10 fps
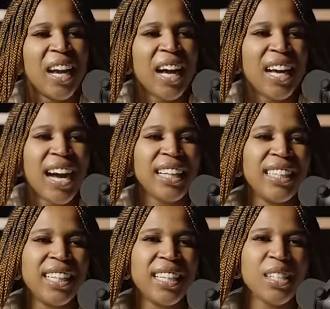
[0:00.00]
I I
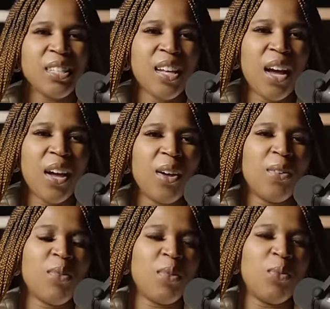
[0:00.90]
think it's uh,
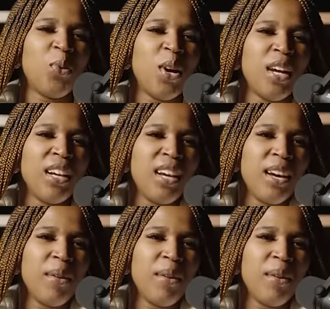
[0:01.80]
one